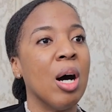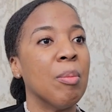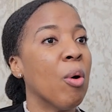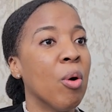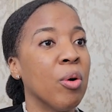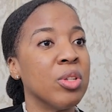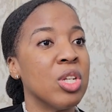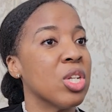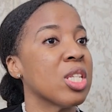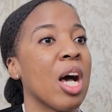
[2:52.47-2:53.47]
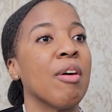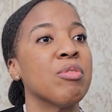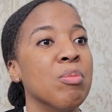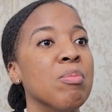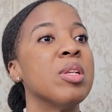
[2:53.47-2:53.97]
or they just
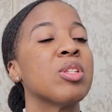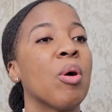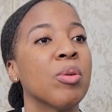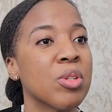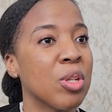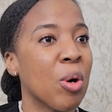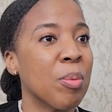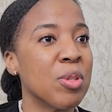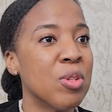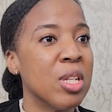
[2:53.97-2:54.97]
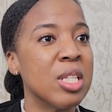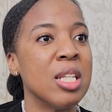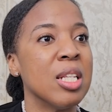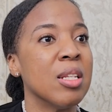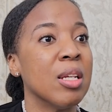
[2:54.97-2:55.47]
have to miss out on the
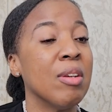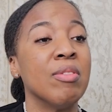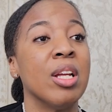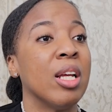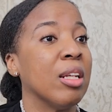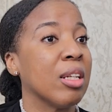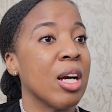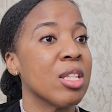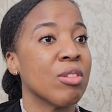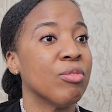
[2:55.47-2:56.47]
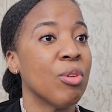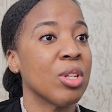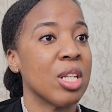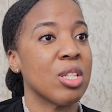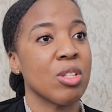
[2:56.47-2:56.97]
opportunity if they can't
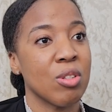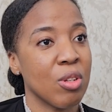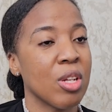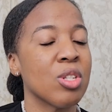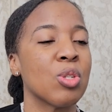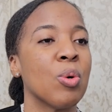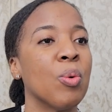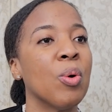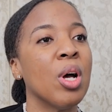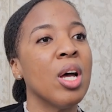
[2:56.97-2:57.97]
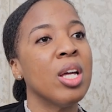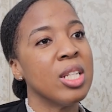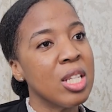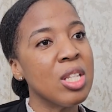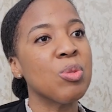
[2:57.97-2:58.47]
afford it. So
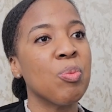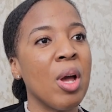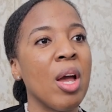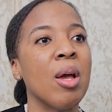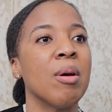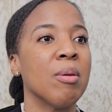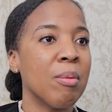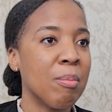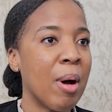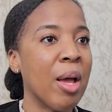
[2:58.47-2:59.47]
this is where my